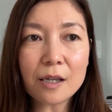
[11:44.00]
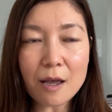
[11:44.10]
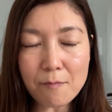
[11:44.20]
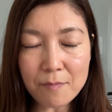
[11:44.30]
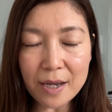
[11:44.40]

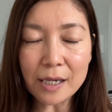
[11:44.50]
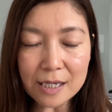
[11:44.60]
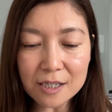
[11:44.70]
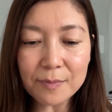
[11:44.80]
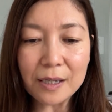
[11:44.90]
my
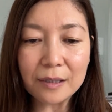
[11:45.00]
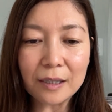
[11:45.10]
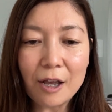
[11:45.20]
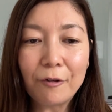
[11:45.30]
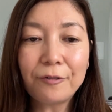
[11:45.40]
husband
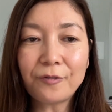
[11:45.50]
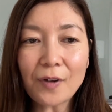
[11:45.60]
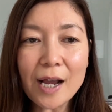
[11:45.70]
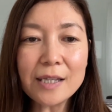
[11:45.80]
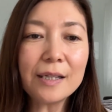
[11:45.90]

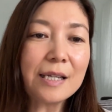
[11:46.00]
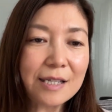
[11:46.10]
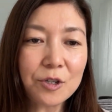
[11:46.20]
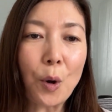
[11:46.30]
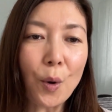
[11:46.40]
finally
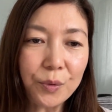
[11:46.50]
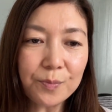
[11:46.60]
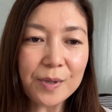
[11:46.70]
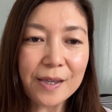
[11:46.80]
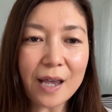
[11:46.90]
told
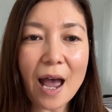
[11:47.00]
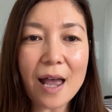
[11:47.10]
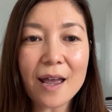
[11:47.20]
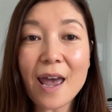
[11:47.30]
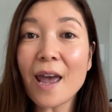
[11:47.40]
me
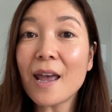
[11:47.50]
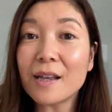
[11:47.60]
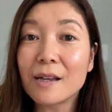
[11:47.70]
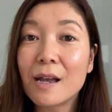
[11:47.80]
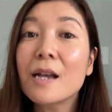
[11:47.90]
that,
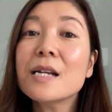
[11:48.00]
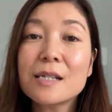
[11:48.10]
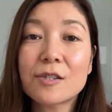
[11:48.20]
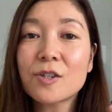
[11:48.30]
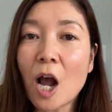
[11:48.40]
hey,
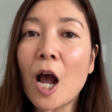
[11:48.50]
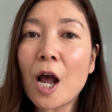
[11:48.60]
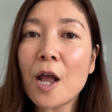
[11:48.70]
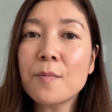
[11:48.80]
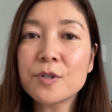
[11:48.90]
it's
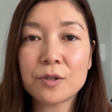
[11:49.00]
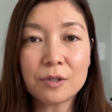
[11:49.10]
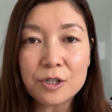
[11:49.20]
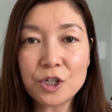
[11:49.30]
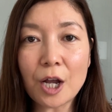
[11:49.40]
time to
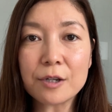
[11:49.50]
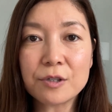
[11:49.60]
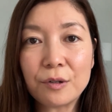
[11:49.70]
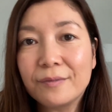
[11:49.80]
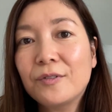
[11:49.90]
adjust
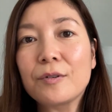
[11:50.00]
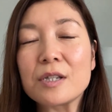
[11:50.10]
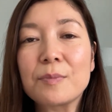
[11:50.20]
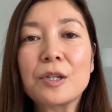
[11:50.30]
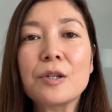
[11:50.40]
your
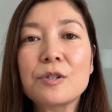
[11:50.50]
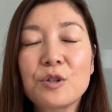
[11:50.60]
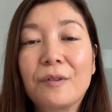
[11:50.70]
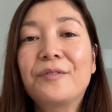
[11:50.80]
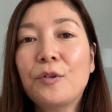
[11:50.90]
voice because
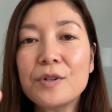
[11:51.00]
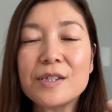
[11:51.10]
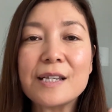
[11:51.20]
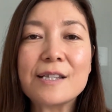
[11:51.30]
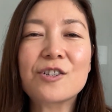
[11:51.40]
your voice
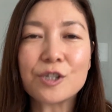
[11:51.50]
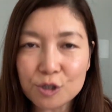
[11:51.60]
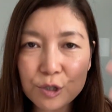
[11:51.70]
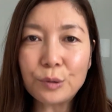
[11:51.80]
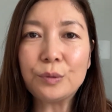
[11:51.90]
is
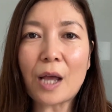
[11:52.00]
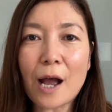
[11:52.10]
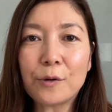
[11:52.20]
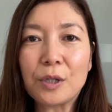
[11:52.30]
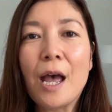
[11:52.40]
just too
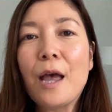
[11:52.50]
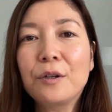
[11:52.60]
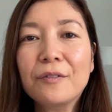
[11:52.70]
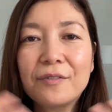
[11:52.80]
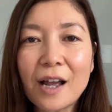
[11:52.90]
loud,
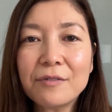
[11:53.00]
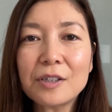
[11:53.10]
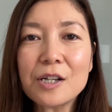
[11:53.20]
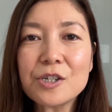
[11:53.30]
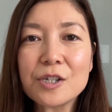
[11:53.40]
your
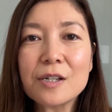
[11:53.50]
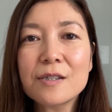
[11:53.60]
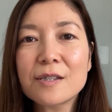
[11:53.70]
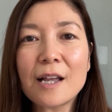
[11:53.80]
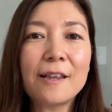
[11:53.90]

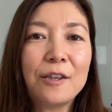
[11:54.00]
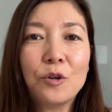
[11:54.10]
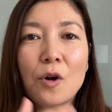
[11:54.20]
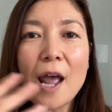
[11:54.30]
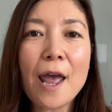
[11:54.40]
vibrations and
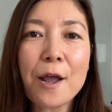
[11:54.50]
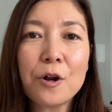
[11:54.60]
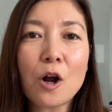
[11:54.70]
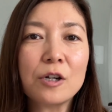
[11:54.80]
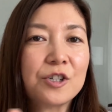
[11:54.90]
your air
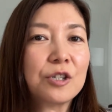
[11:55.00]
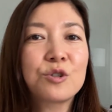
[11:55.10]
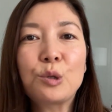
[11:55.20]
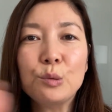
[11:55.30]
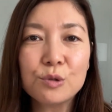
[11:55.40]
are just
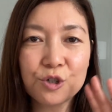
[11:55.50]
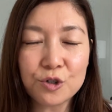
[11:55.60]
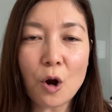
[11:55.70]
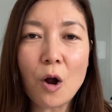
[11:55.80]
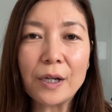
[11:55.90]
too
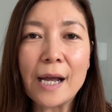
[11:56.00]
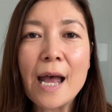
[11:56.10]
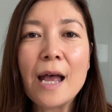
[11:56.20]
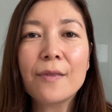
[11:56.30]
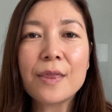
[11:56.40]
strong.
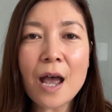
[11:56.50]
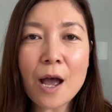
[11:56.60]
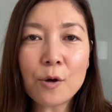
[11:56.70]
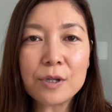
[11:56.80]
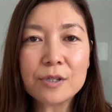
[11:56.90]

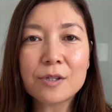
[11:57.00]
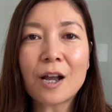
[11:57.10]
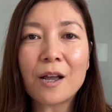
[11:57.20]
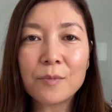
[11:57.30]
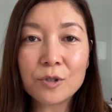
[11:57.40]
Now it's
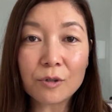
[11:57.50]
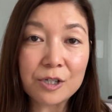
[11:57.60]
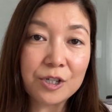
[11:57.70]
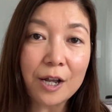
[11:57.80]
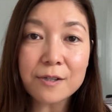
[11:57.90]
time to
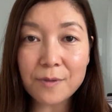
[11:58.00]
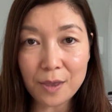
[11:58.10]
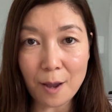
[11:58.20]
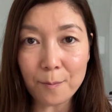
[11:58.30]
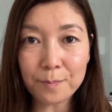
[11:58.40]
adjust
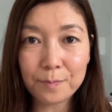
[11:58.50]
them.